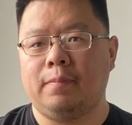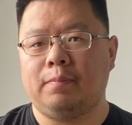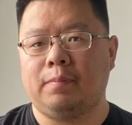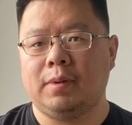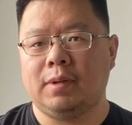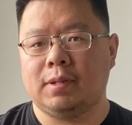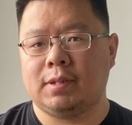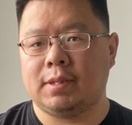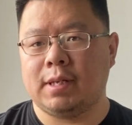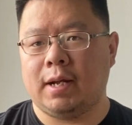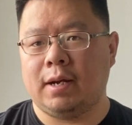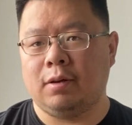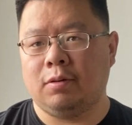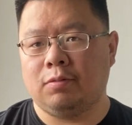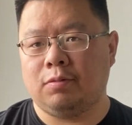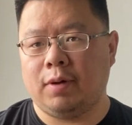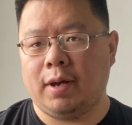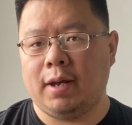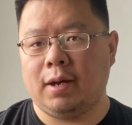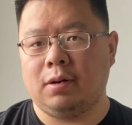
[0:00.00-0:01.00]
be
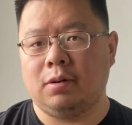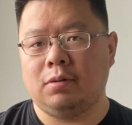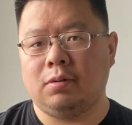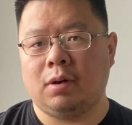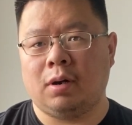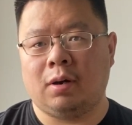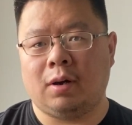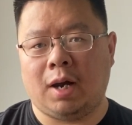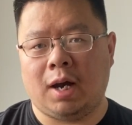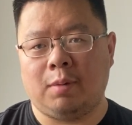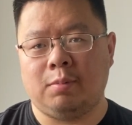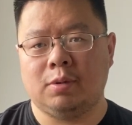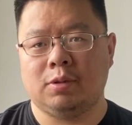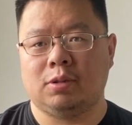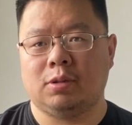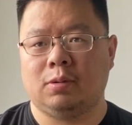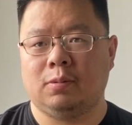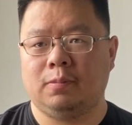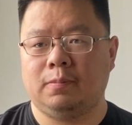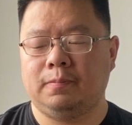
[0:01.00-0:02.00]
selling well on
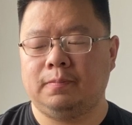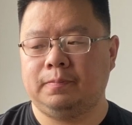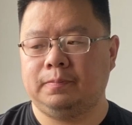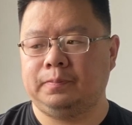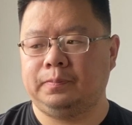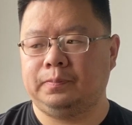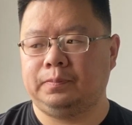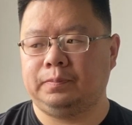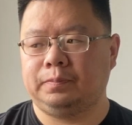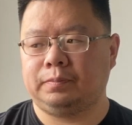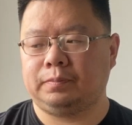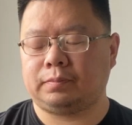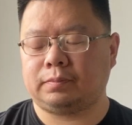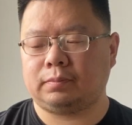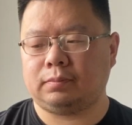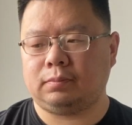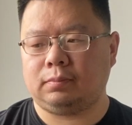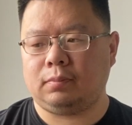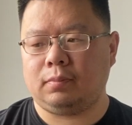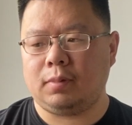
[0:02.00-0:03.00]
Amazon.
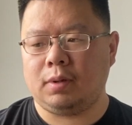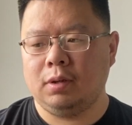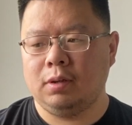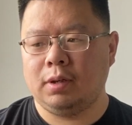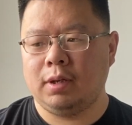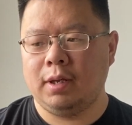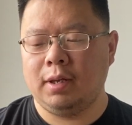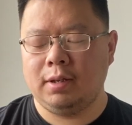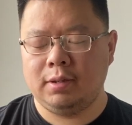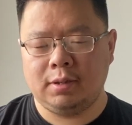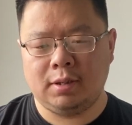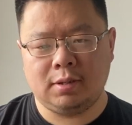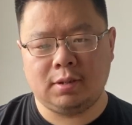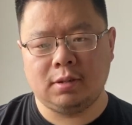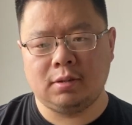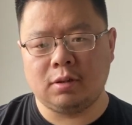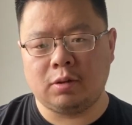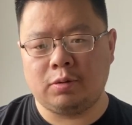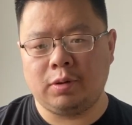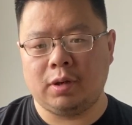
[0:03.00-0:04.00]
Okay, this
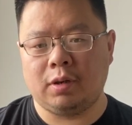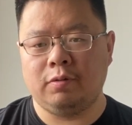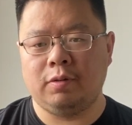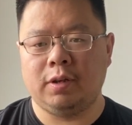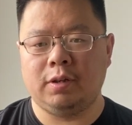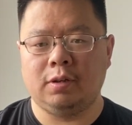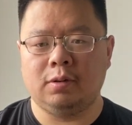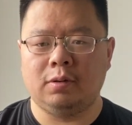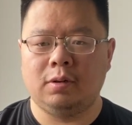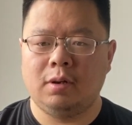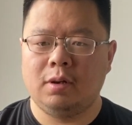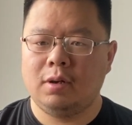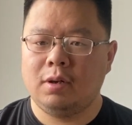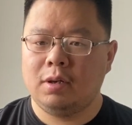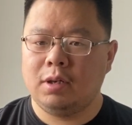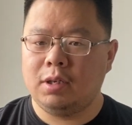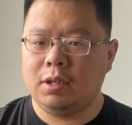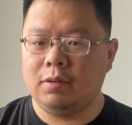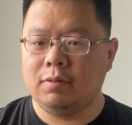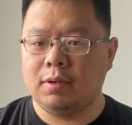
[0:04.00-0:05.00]
is a quick video.
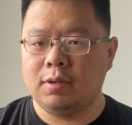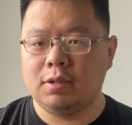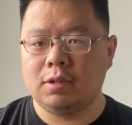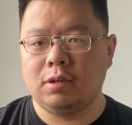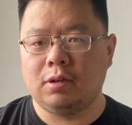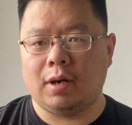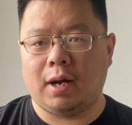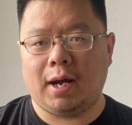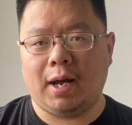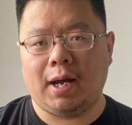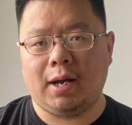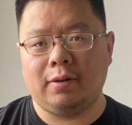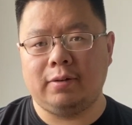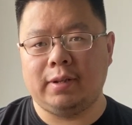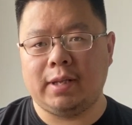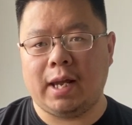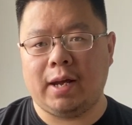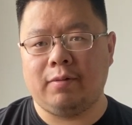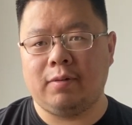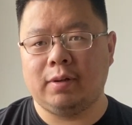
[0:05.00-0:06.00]
Even though I have
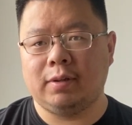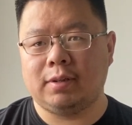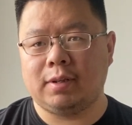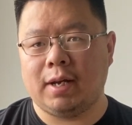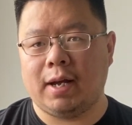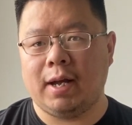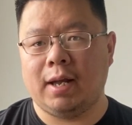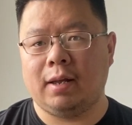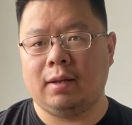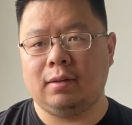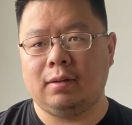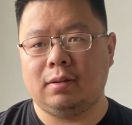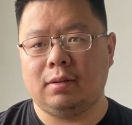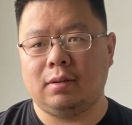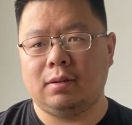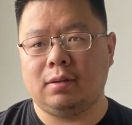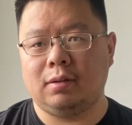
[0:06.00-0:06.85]
never been